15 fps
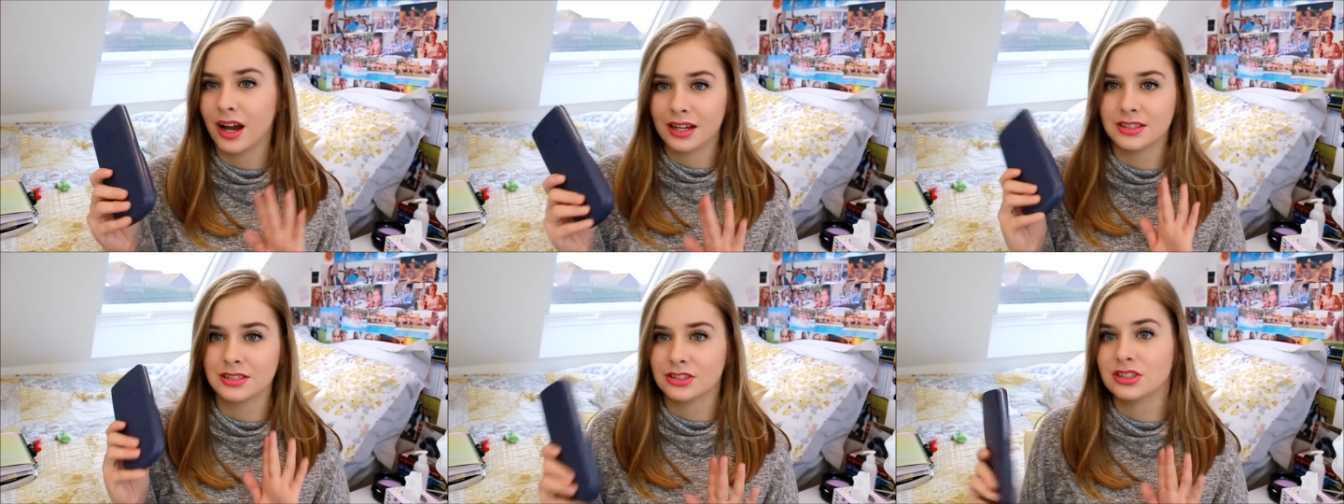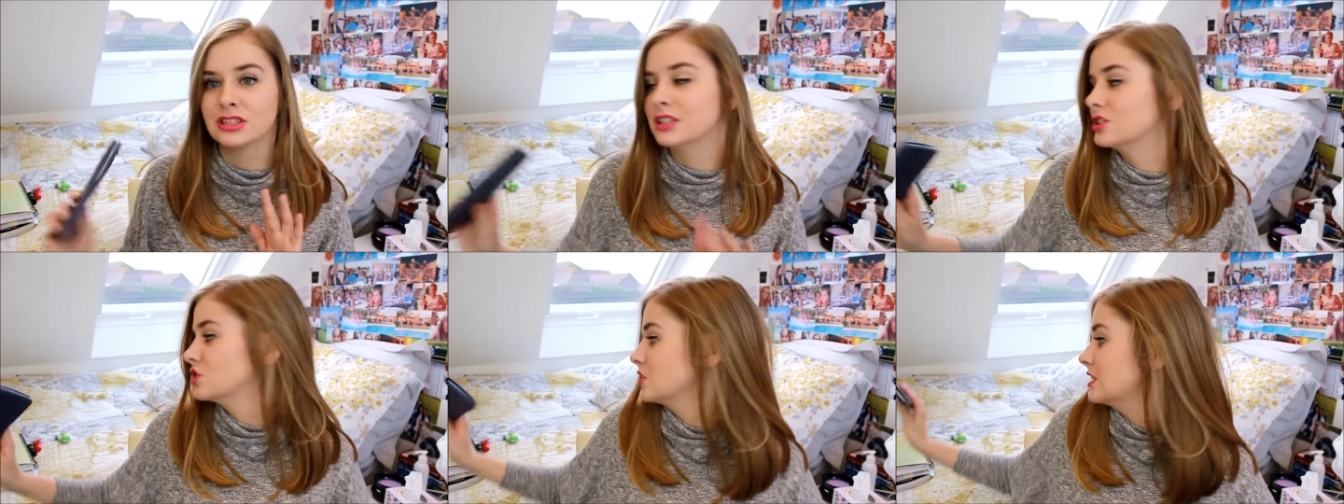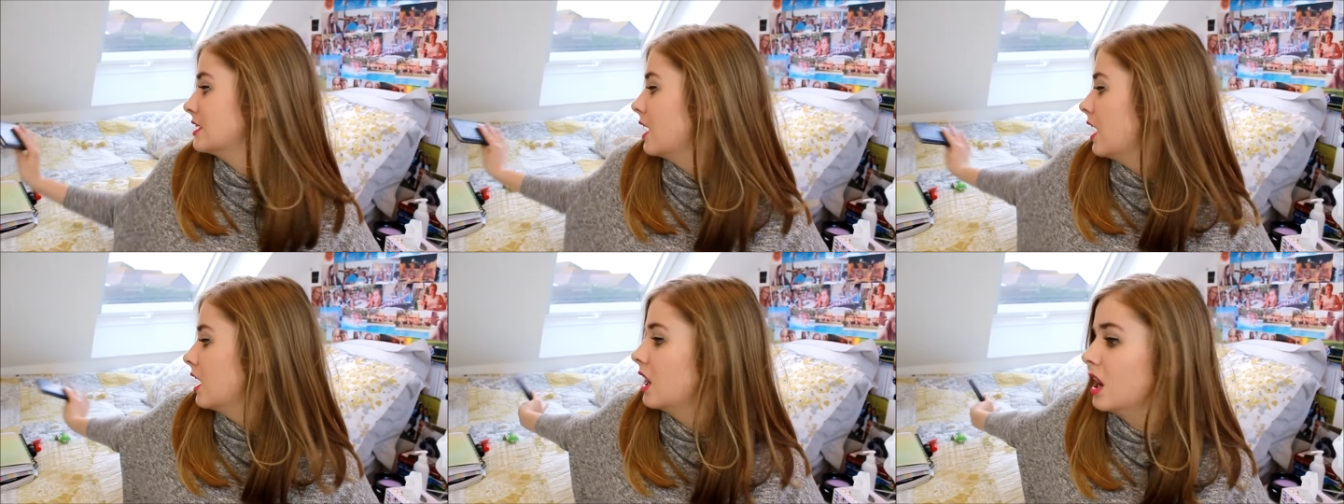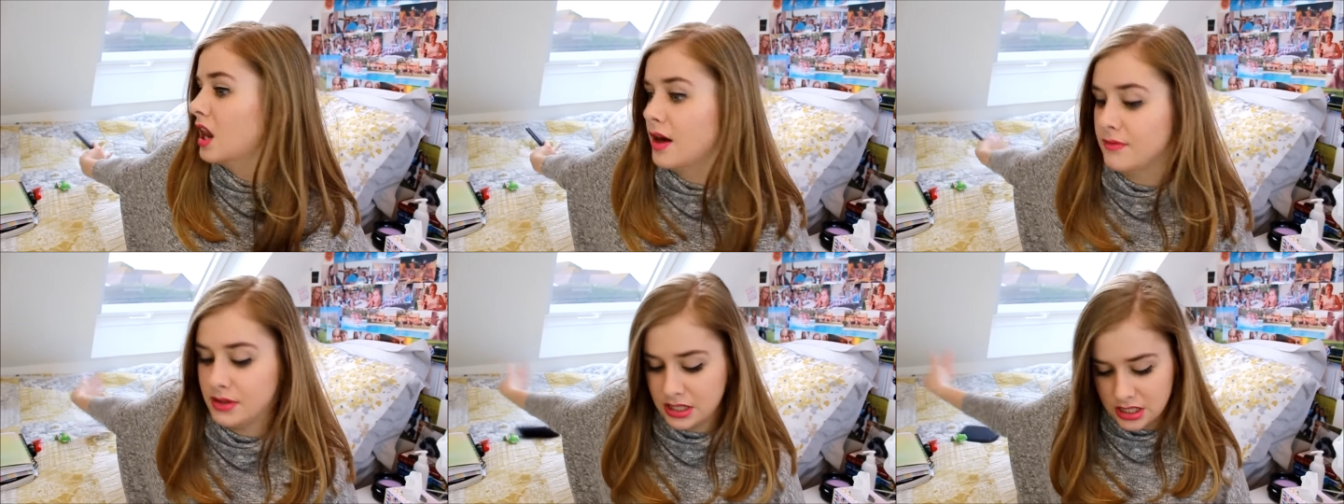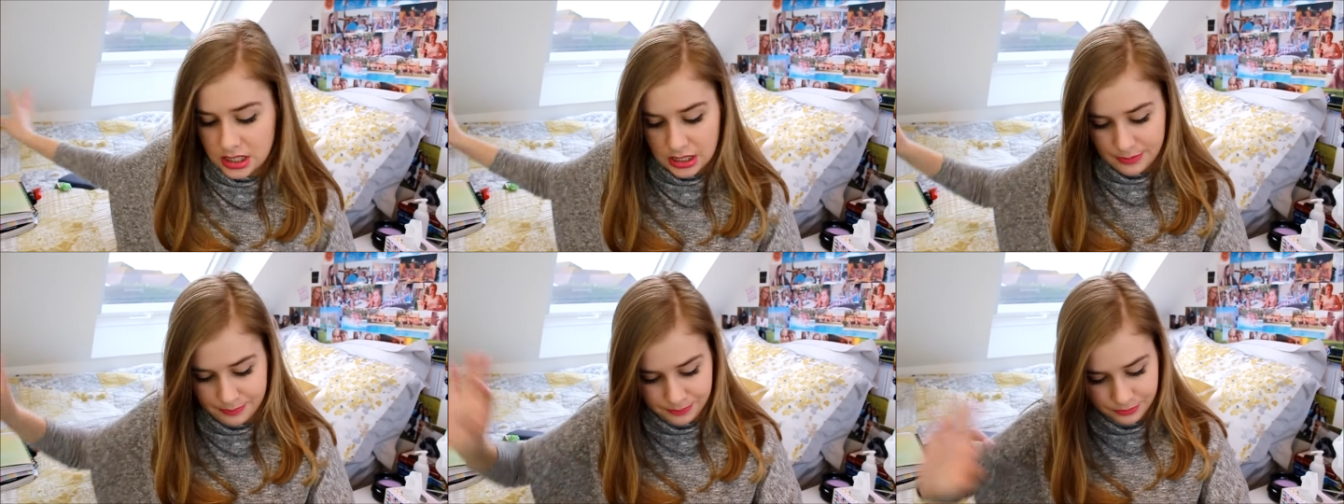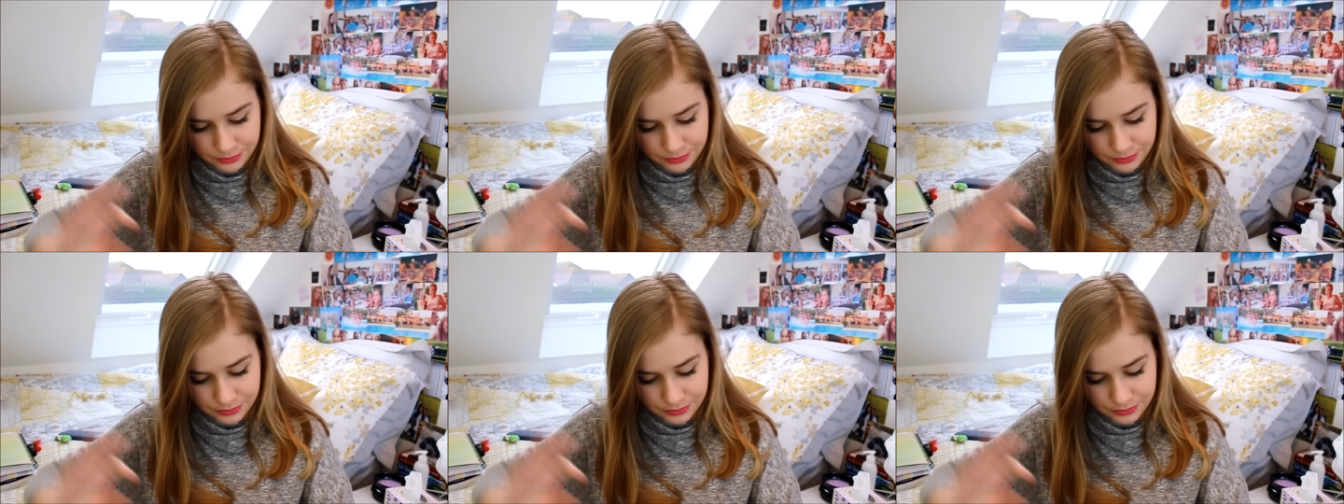I literally love it.